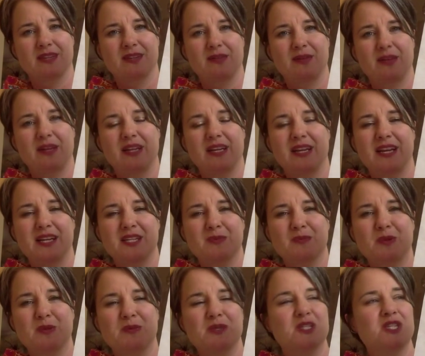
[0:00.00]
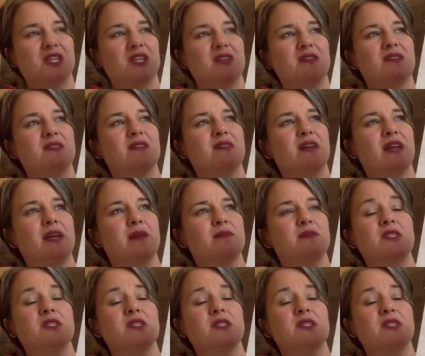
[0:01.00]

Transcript: well, I didn't ask permission to use their name.